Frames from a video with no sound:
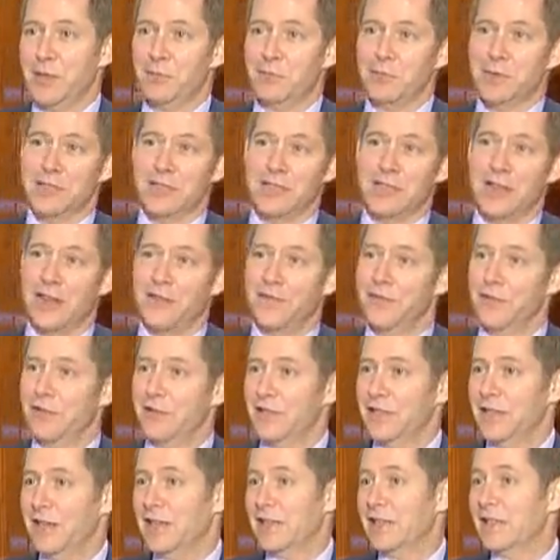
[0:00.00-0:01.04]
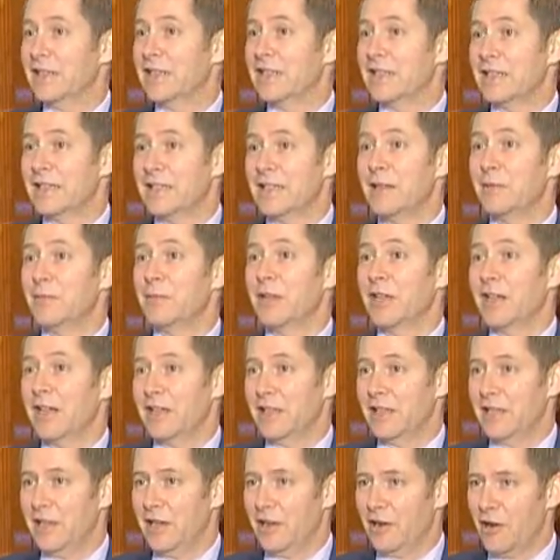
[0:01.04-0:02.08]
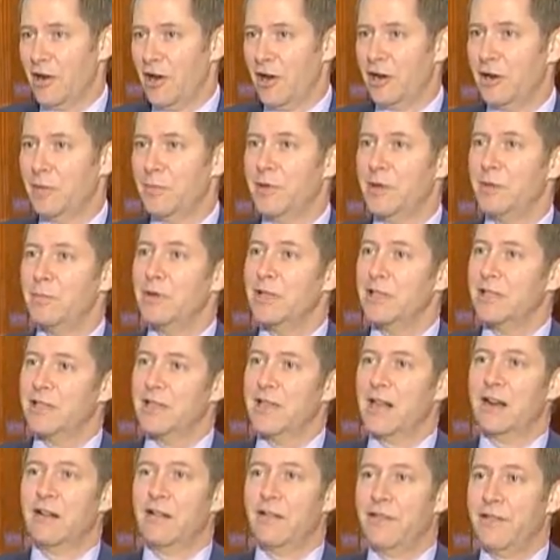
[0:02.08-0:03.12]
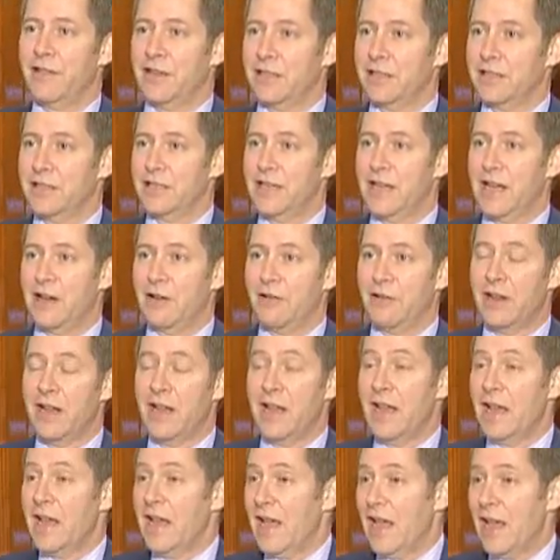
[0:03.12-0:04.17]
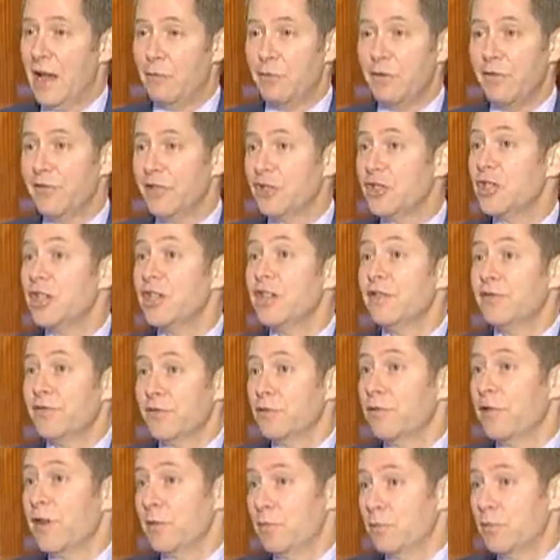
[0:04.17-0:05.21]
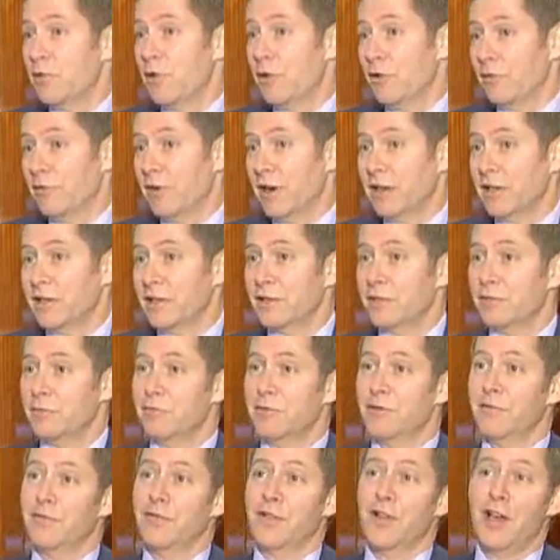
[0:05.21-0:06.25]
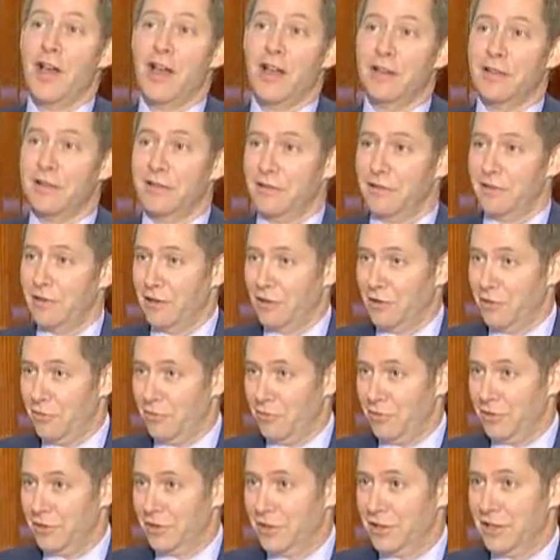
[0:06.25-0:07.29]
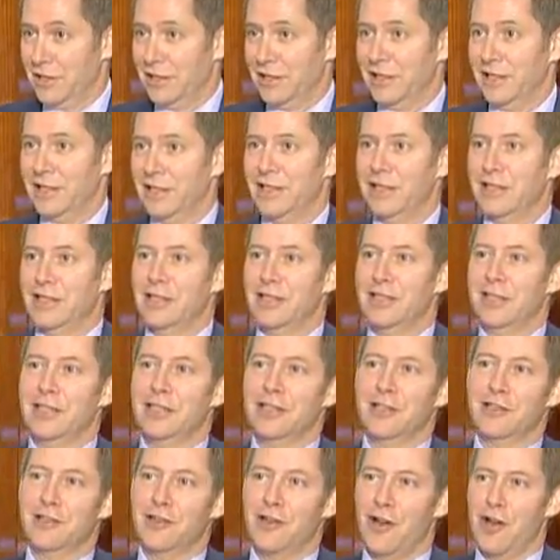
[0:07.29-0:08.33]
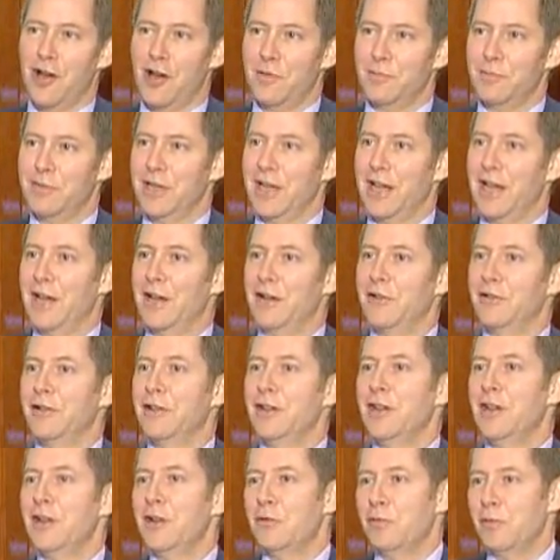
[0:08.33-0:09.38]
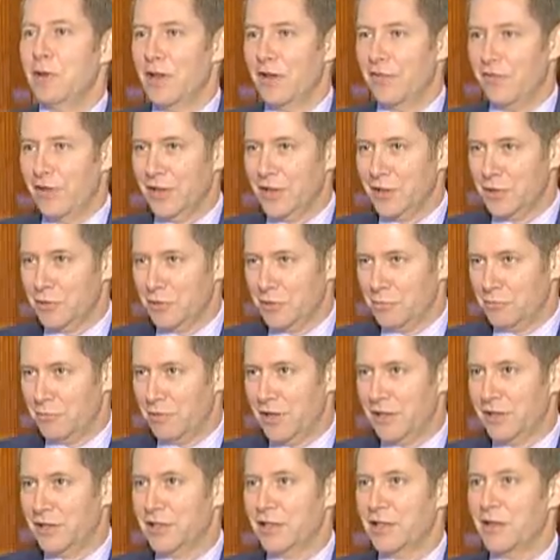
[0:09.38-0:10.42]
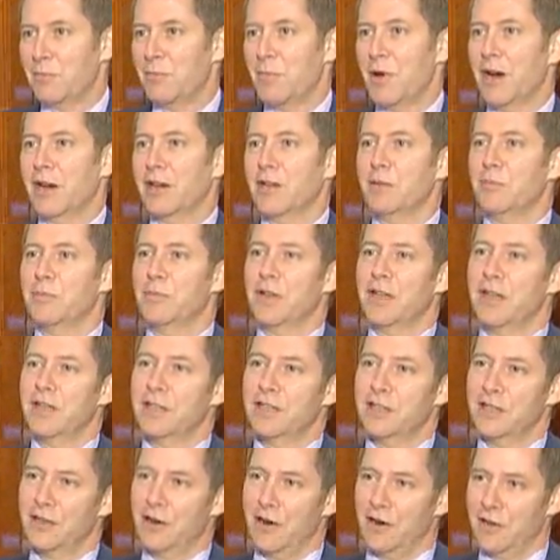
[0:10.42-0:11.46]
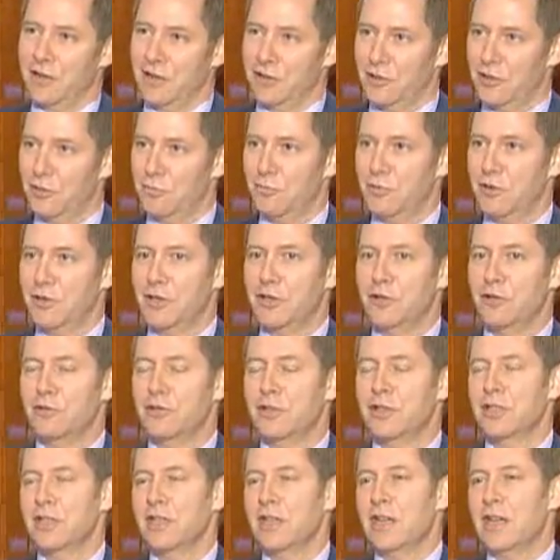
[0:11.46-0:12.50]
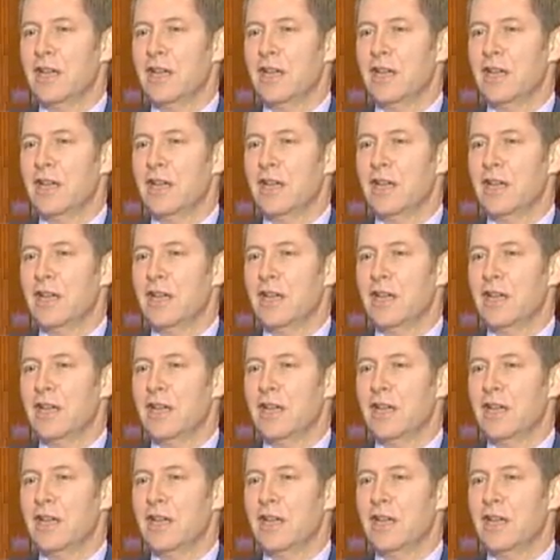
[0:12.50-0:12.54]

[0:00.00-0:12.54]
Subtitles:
It was never intended to stimulate the economy but settle things down. And we've achieved great progress. We've got the currency calmed down. We have interest rates in the marketplace starting to reduce.